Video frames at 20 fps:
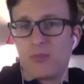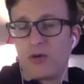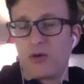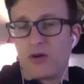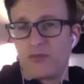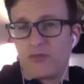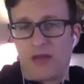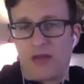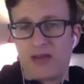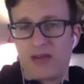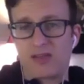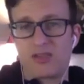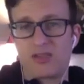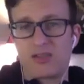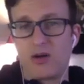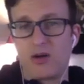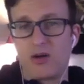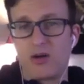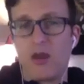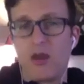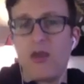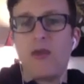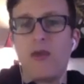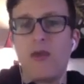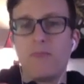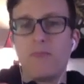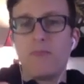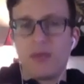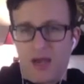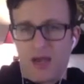of last year
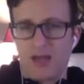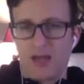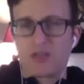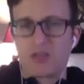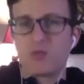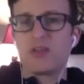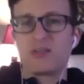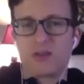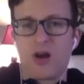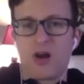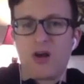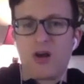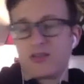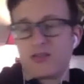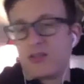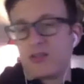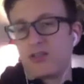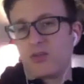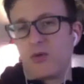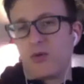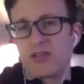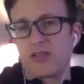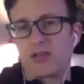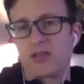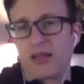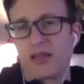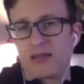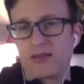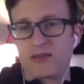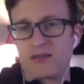because we saw a situation
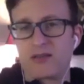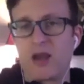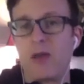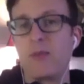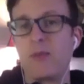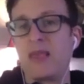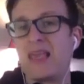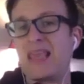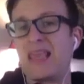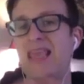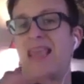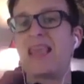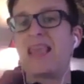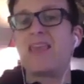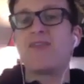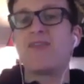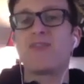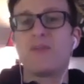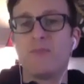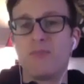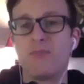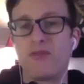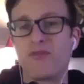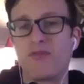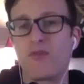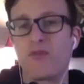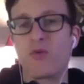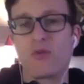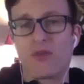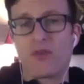like this coming even
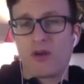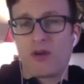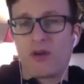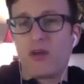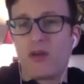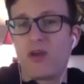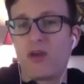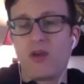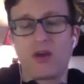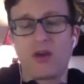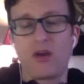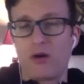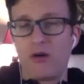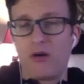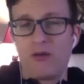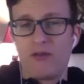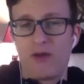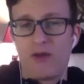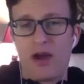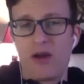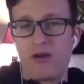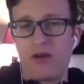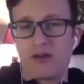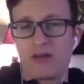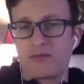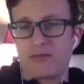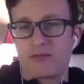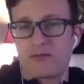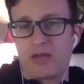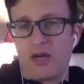before the
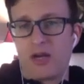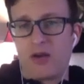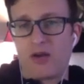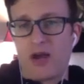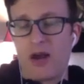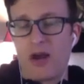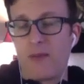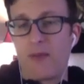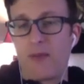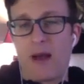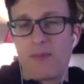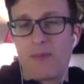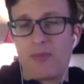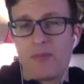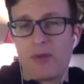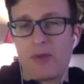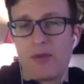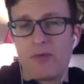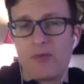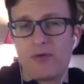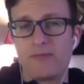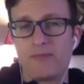coronavirus, kind of popped the bubble.